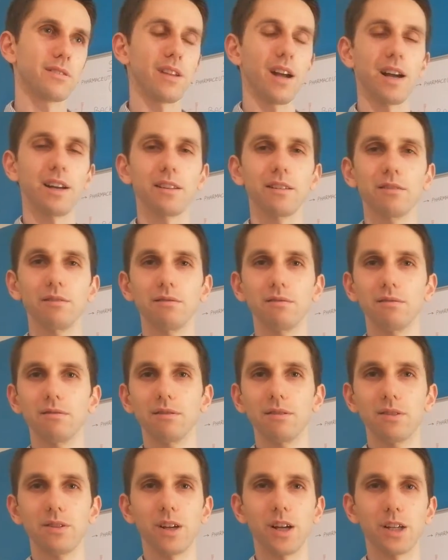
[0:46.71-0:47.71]
I
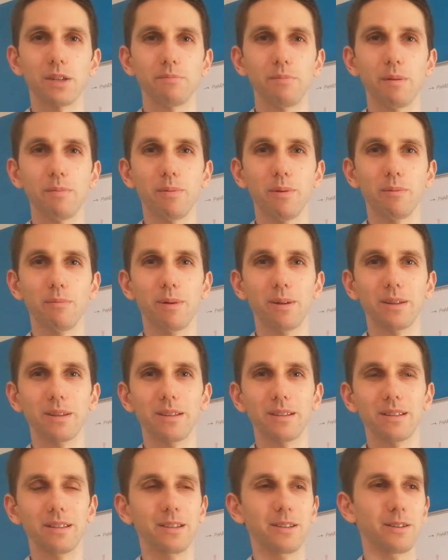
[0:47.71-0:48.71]
don't judge people, but
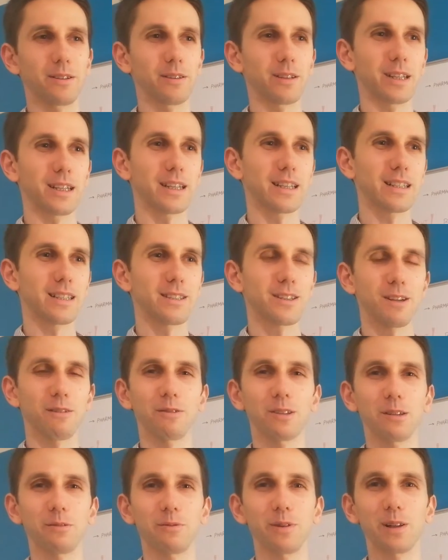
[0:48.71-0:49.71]
you know, like
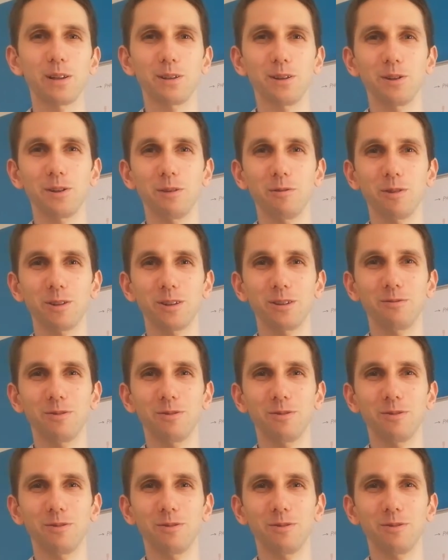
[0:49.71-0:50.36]
some of them really don't know what,